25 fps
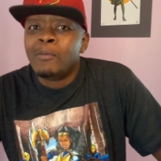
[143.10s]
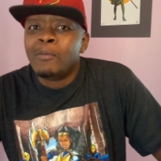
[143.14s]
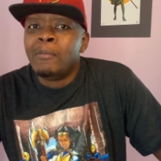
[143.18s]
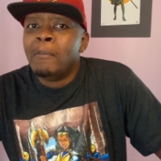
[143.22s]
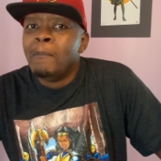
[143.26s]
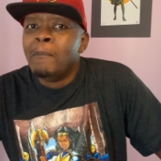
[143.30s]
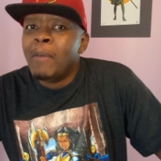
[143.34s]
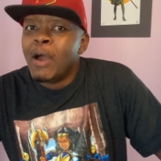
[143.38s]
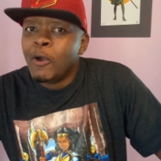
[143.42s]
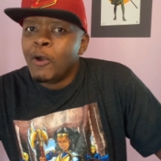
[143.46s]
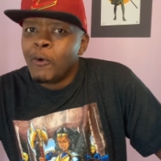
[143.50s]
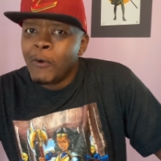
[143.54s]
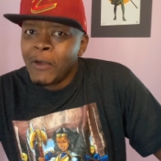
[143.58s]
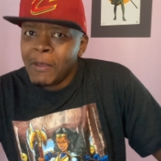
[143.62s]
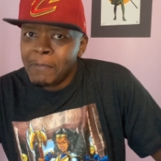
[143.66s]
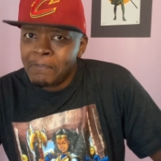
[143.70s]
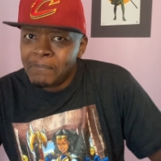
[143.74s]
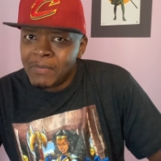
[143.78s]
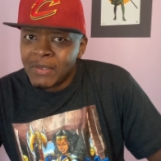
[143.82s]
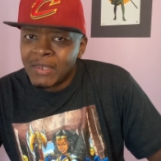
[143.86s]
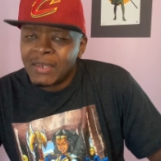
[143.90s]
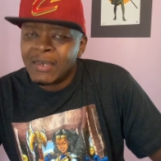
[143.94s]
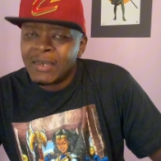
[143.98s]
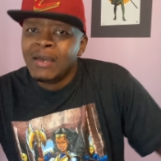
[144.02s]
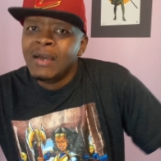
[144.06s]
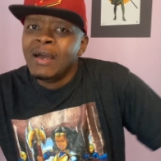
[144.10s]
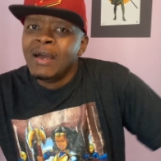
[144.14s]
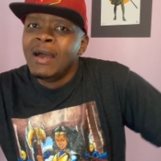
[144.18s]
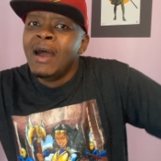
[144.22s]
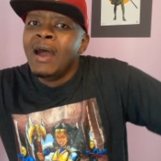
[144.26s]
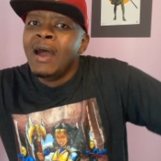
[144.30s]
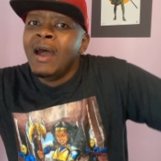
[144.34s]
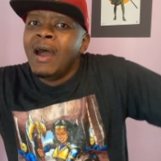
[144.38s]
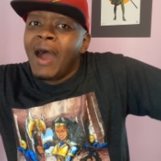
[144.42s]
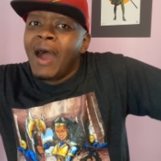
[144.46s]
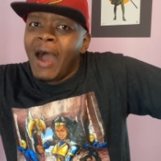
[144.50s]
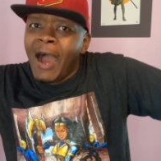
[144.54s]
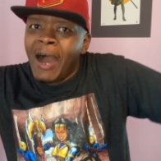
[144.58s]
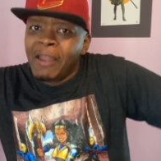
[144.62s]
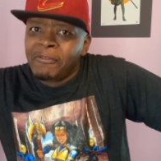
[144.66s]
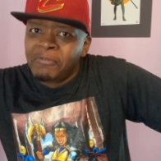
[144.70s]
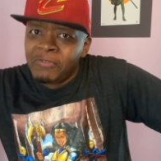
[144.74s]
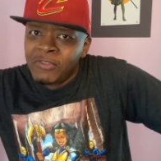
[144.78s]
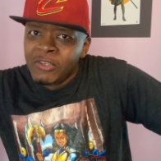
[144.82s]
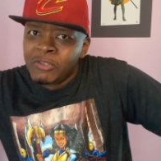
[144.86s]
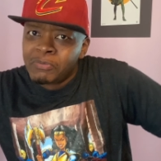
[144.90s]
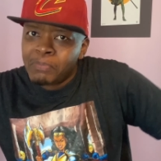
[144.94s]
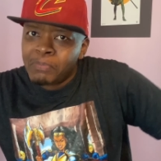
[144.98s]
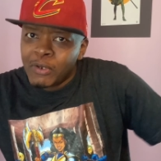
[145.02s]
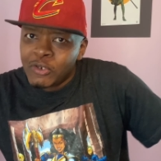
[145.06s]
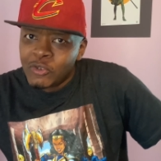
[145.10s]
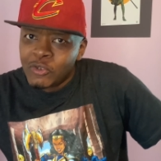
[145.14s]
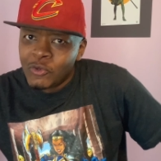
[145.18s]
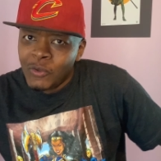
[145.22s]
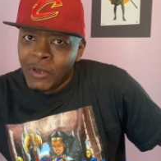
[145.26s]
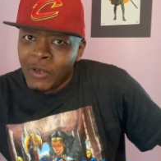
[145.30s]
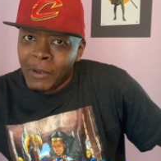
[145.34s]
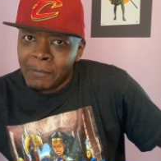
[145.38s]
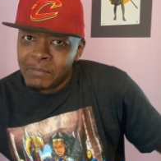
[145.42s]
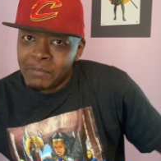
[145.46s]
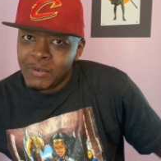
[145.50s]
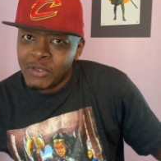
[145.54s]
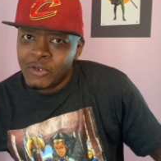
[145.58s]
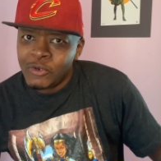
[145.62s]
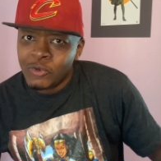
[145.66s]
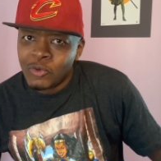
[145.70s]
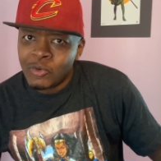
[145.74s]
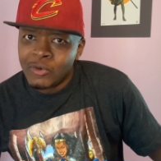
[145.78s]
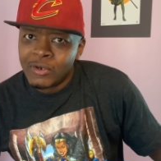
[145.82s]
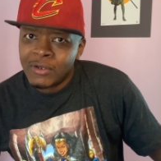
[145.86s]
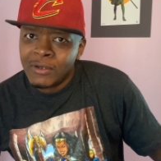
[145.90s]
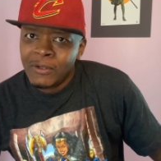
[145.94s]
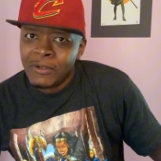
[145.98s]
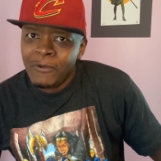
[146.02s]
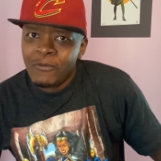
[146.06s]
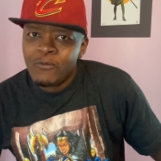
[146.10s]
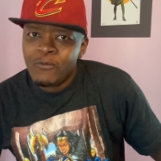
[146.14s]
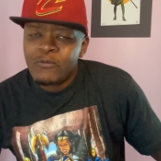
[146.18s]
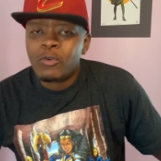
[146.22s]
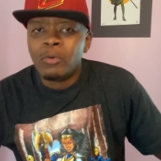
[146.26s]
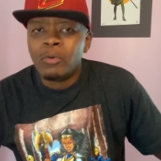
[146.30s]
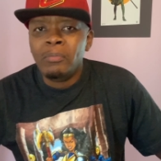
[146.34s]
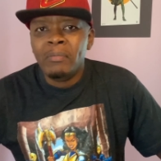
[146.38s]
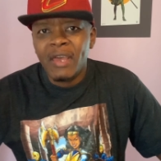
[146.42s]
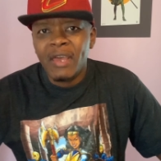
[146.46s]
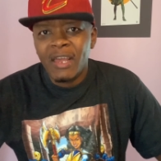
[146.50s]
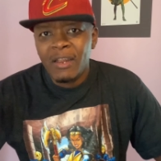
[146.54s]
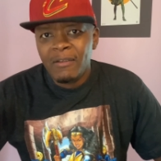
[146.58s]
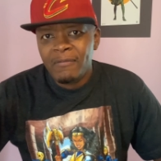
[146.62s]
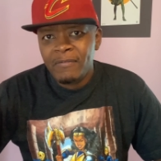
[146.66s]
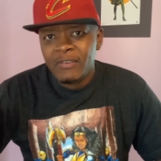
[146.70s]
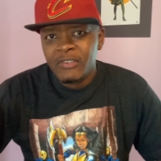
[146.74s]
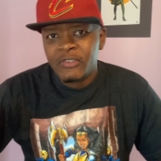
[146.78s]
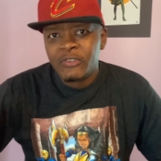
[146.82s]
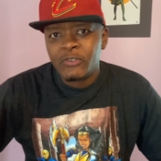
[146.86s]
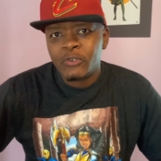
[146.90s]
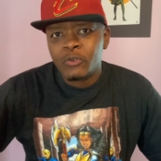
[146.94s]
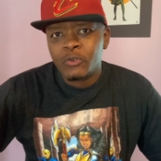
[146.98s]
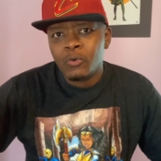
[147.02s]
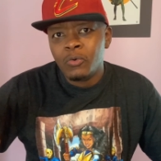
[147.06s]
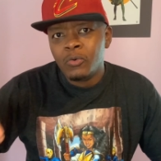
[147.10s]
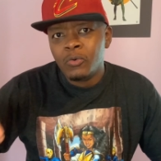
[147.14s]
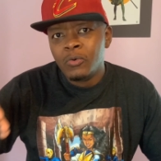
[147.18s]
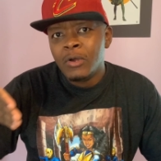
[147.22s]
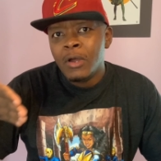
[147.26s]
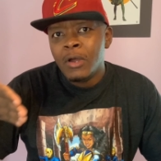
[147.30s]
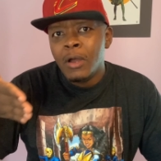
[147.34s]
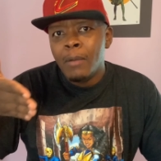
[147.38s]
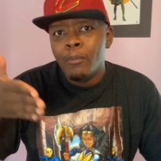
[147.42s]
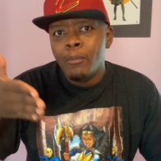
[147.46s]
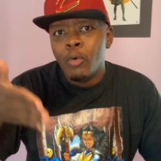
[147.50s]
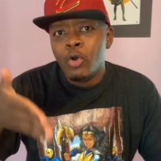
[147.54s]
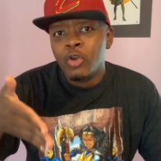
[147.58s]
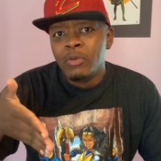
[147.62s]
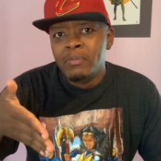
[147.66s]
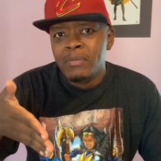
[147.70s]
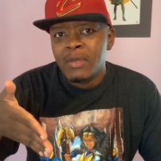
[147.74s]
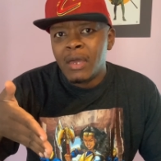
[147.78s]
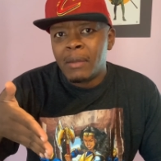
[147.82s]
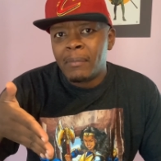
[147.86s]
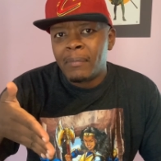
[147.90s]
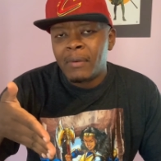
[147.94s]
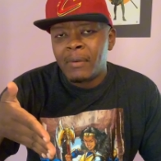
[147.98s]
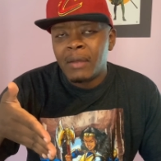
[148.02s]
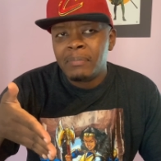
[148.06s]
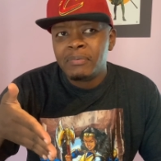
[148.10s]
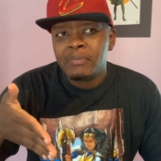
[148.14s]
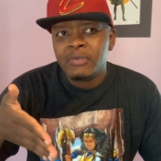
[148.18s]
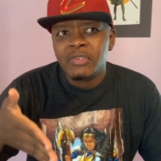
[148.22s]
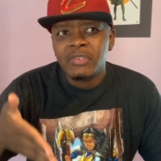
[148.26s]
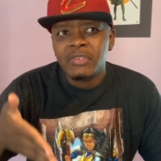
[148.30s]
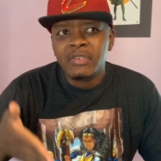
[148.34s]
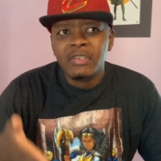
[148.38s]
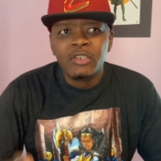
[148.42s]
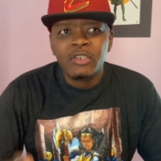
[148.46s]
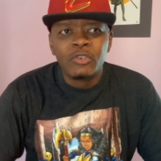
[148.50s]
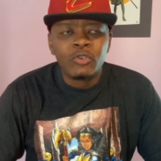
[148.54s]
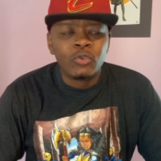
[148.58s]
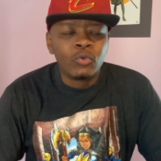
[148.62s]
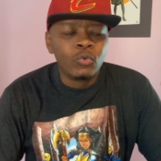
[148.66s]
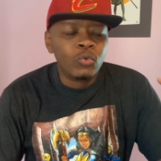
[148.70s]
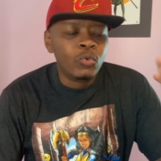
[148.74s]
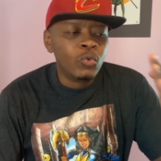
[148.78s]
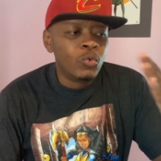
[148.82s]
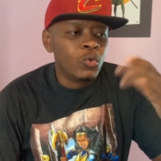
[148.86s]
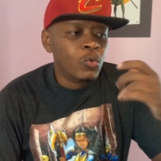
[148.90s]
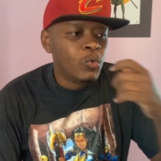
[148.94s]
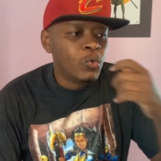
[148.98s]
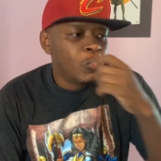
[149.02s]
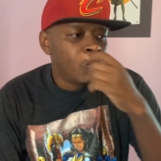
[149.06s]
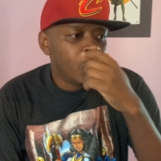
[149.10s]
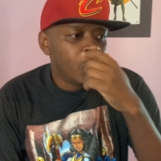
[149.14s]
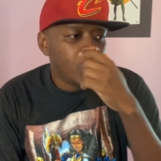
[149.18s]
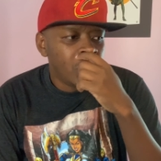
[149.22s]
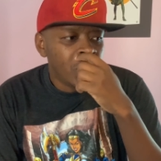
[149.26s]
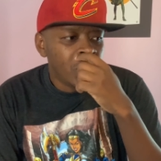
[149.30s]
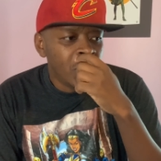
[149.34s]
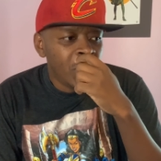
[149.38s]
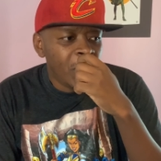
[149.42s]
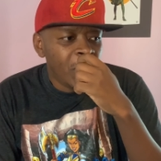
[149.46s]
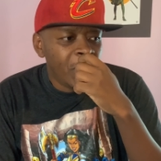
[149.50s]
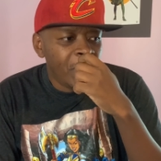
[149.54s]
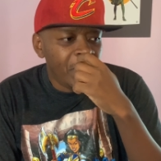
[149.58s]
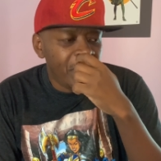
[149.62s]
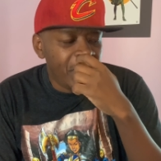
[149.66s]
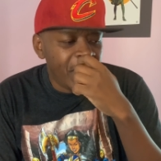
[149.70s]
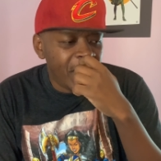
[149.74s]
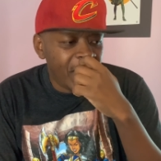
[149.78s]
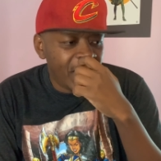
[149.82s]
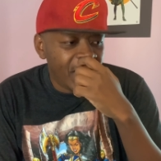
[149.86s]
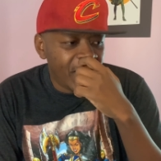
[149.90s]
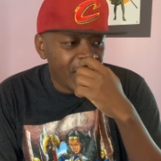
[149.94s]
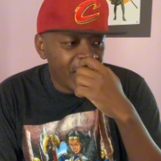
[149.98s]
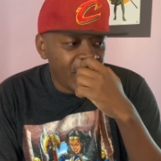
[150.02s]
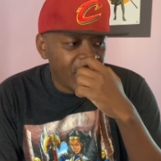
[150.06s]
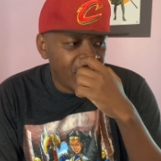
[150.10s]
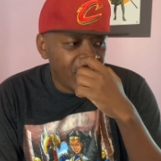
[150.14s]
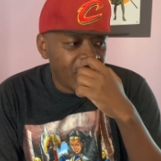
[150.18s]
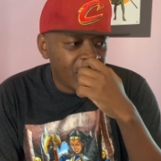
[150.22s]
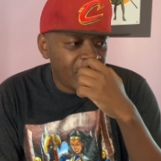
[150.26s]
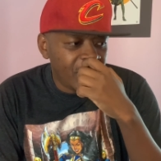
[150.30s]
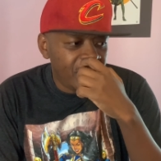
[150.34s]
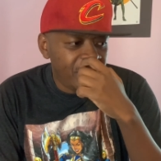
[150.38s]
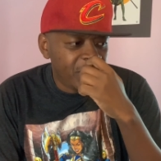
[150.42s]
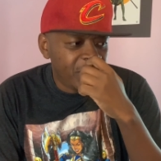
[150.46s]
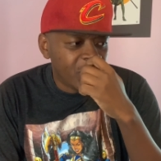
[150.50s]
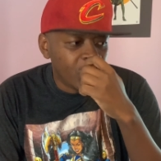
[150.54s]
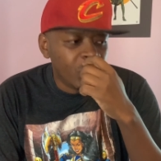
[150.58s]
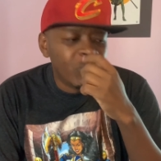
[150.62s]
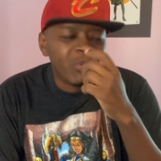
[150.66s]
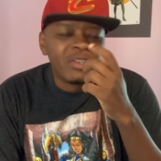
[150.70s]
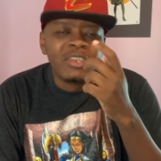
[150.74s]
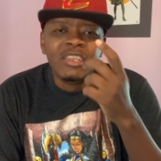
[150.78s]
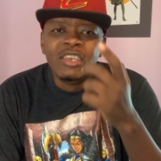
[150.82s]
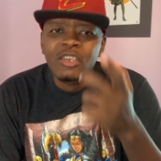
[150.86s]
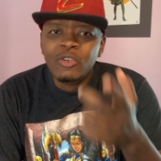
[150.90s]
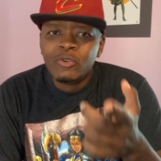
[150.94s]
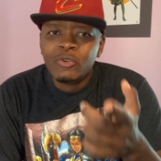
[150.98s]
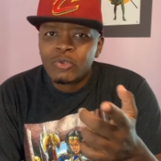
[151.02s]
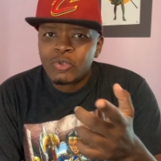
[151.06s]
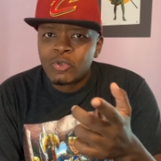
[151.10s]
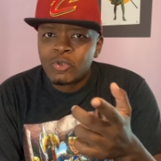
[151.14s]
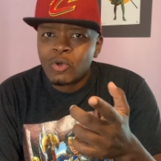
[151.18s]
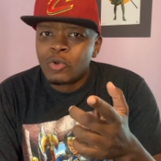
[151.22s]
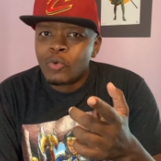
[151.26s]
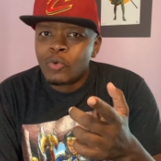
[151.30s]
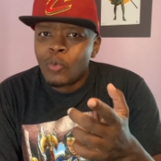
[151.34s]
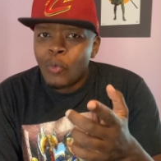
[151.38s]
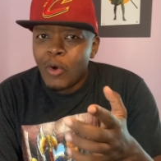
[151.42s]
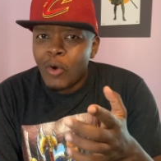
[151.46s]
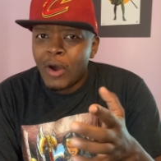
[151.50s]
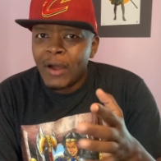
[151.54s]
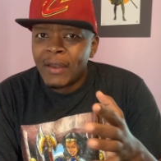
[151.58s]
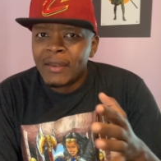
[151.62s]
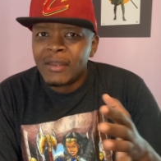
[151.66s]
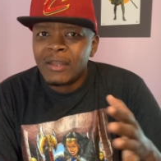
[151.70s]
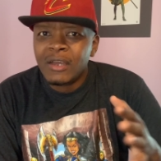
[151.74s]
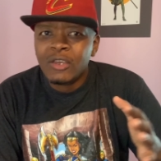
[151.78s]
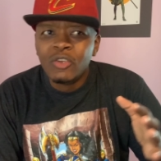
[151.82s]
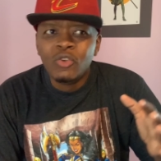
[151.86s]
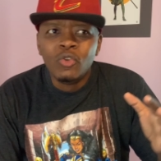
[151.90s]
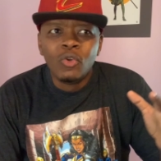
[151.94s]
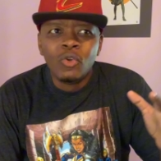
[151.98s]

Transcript: from a biopic at this particular period, from Elvis to Bohemian Rhapsody to the Whitney Houston one.